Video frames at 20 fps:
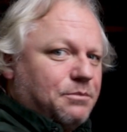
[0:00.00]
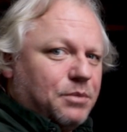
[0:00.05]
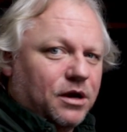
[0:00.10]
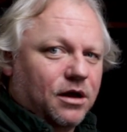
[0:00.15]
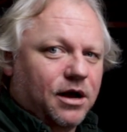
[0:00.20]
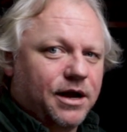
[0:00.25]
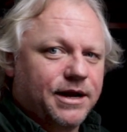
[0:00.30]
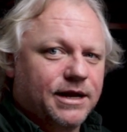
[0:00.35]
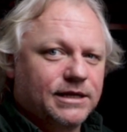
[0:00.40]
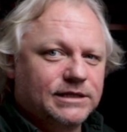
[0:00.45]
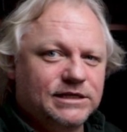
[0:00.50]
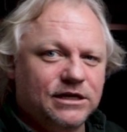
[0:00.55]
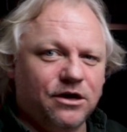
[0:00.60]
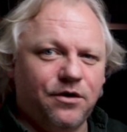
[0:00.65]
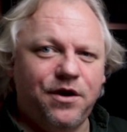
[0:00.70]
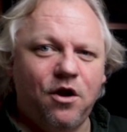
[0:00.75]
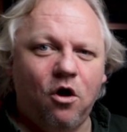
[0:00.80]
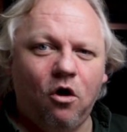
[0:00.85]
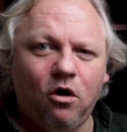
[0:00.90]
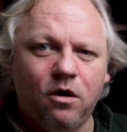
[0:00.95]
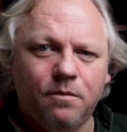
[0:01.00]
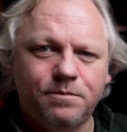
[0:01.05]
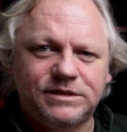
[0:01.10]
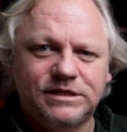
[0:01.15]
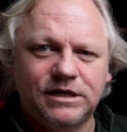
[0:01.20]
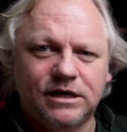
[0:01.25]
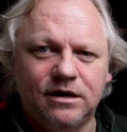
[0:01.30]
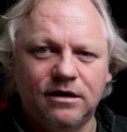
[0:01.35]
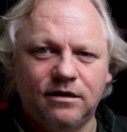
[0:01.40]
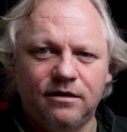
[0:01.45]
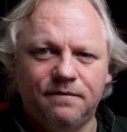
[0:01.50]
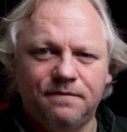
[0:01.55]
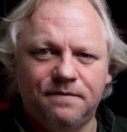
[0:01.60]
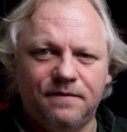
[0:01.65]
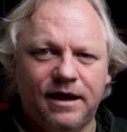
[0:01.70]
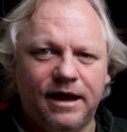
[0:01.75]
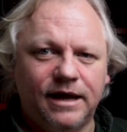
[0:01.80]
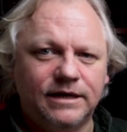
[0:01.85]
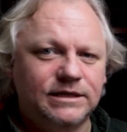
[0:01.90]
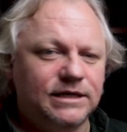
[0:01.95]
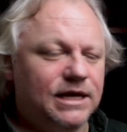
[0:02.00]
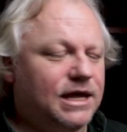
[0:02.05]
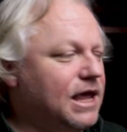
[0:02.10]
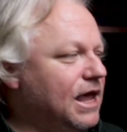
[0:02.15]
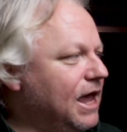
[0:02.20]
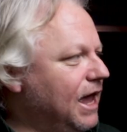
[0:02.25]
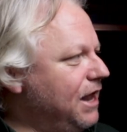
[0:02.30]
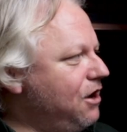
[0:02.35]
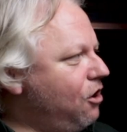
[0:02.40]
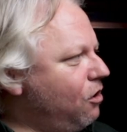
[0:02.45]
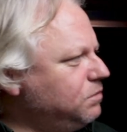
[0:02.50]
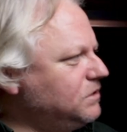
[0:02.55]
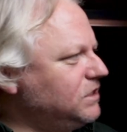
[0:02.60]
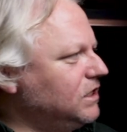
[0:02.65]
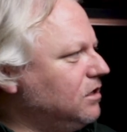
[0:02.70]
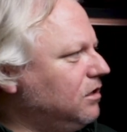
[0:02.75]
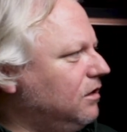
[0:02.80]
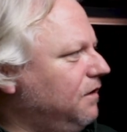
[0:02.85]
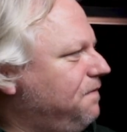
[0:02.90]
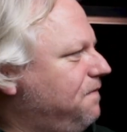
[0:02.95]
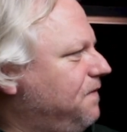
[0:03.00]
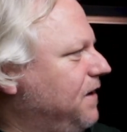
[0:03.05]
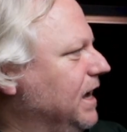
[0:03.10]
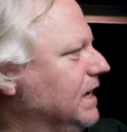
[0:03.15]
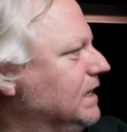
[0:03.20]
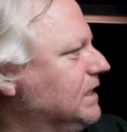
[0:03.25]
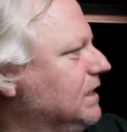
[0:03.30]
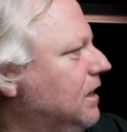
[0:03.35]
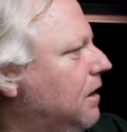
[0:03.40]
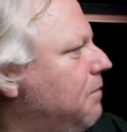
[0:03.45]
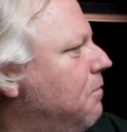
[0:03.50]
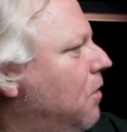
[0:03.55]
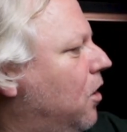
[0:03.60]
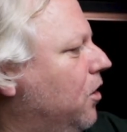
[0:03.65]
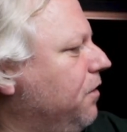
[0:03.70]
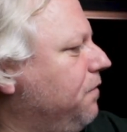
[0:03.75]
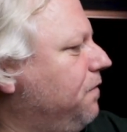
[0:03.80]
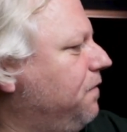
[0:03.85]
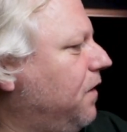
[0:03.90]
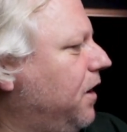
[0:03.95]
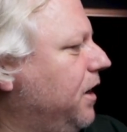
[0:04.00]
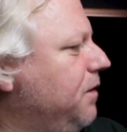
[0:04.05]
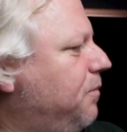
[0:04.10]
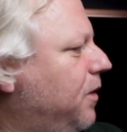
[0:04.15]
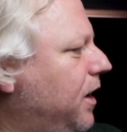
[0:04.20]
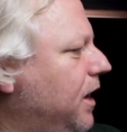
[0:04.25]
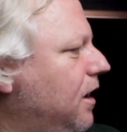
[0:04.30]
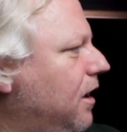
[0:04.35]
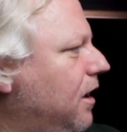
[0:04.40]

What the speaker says: applied it, so an optical effect. And optical effects are modified by